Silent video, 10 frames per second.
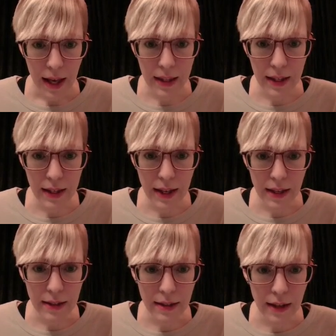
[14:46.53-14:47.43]
And then
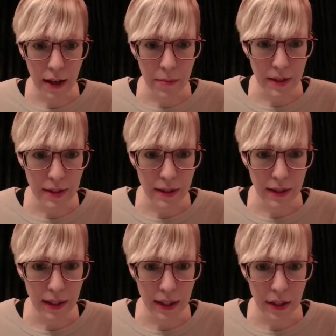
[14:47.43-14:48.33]
next, I
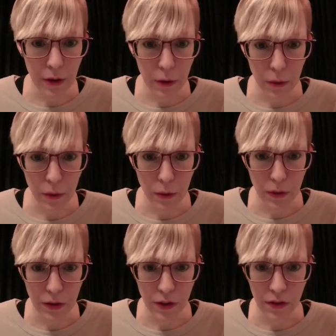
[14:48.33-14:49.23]
basically go
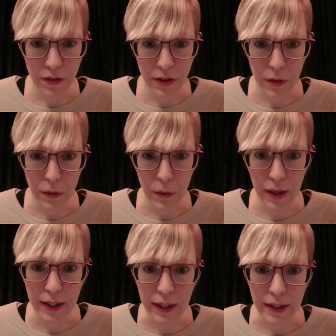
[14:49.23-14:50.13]
through the service
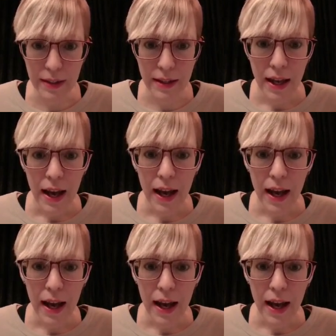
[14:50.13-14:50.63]
UUIDs,